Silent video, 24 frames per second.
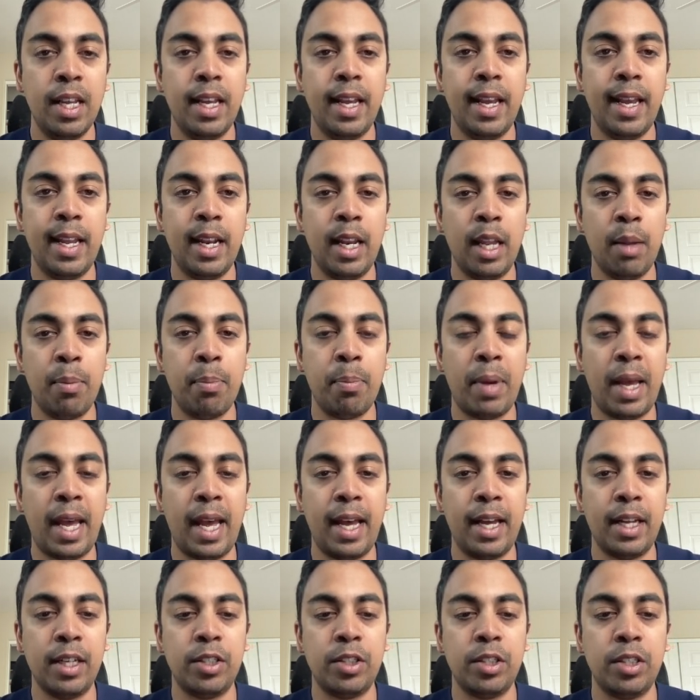and a
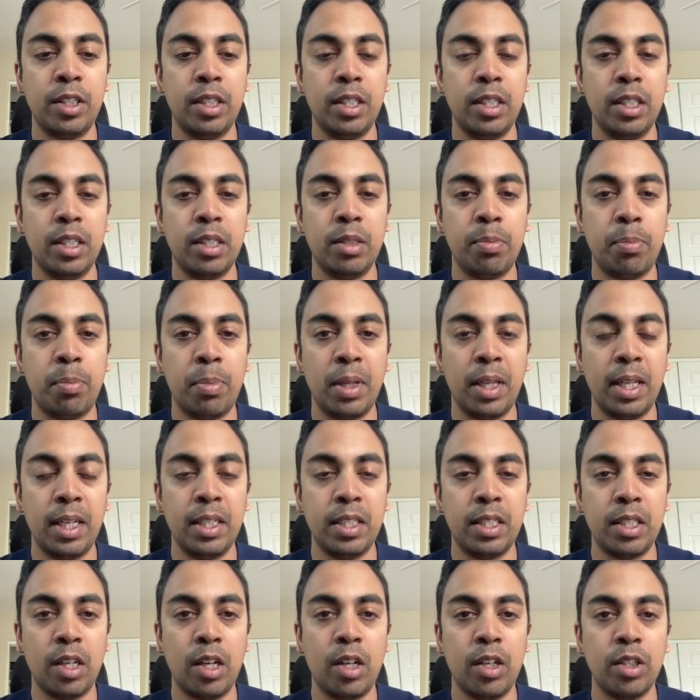patch is
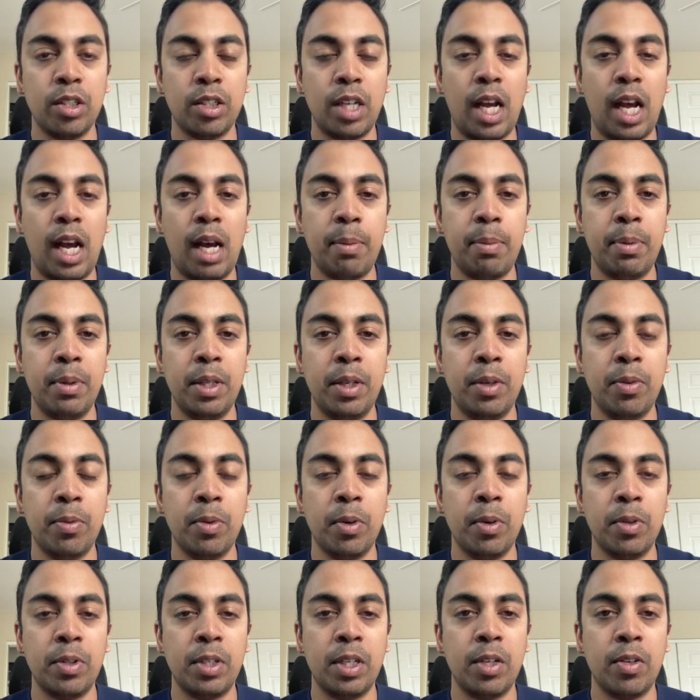placed on top of the
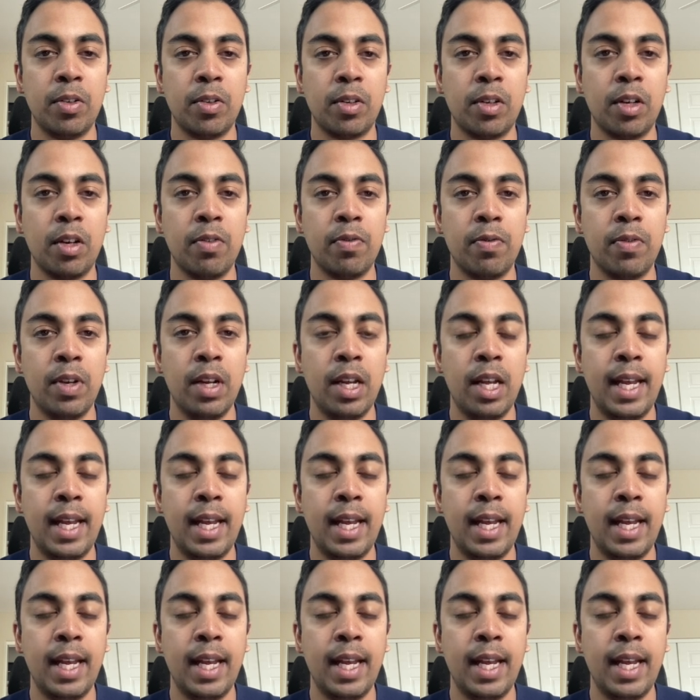rotator cuff